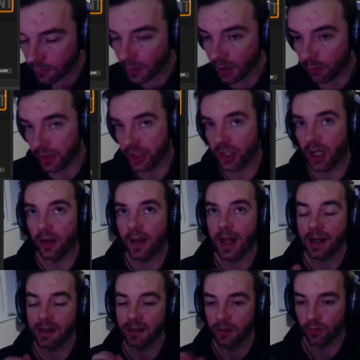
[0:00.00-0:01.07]
which kind of
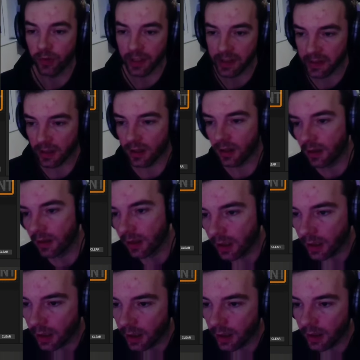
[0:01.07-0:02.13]
acts as a reset,
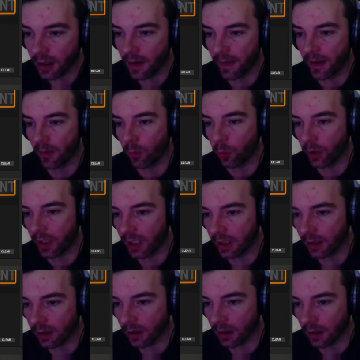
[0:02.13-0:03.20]
and then
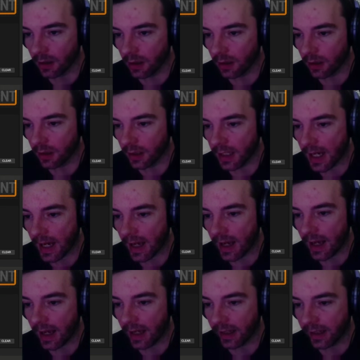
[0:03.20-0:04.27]
we are
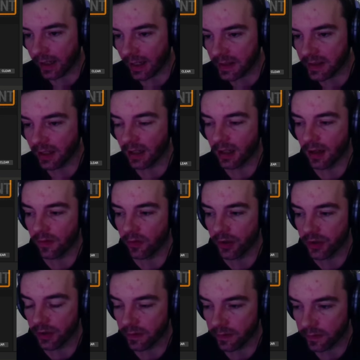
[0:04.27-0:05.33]
getting an average
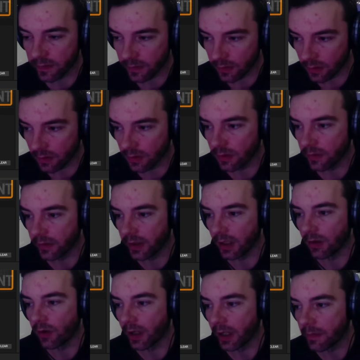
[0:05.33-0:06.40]
of the
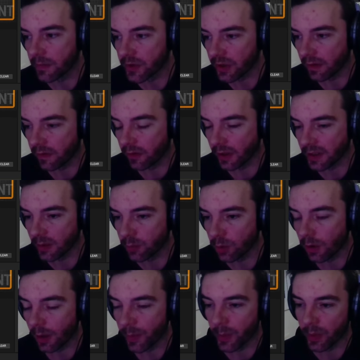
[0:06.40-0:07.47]
array. So for example,
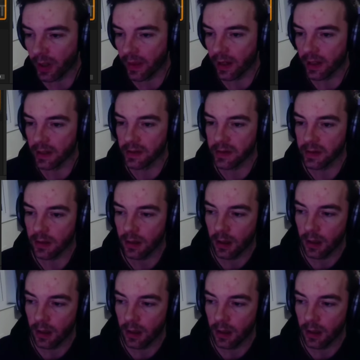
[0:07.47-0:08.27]
what I mean by that is